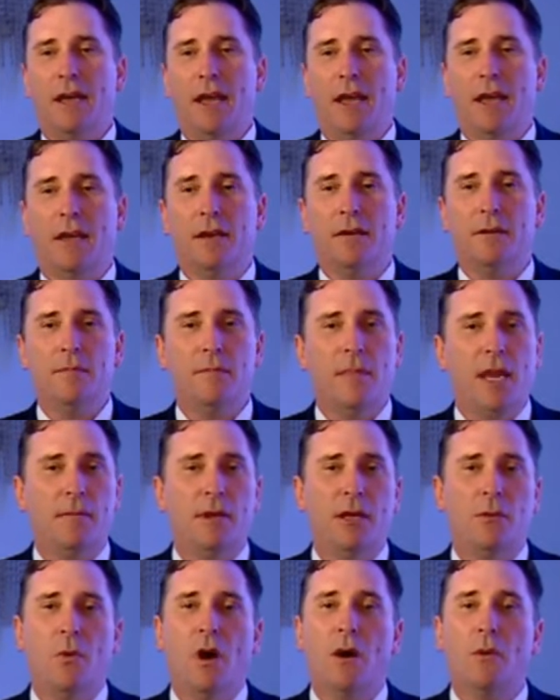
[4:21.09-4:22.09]
And
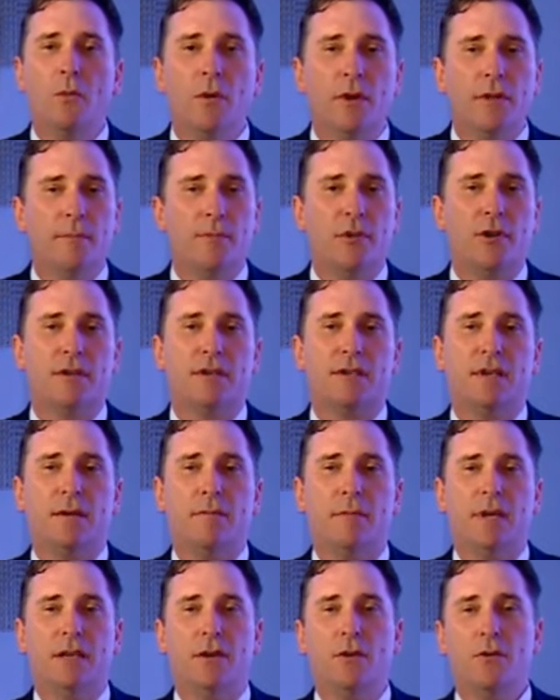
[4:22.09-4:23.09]
maybe what will the person
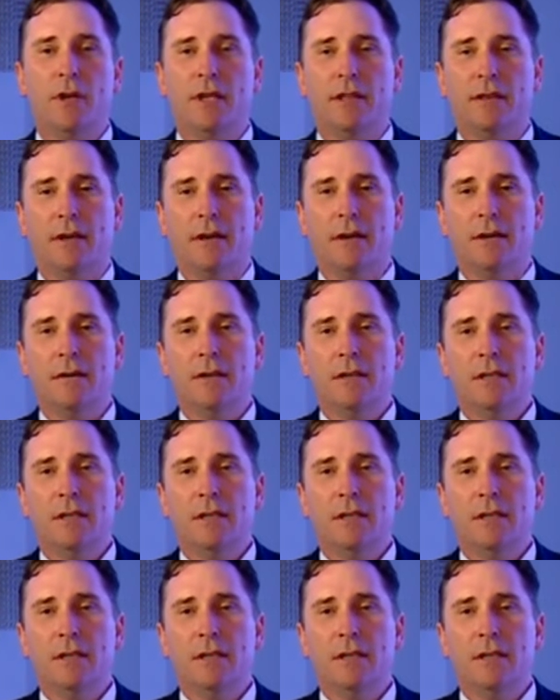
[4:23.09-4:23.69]
be doing there?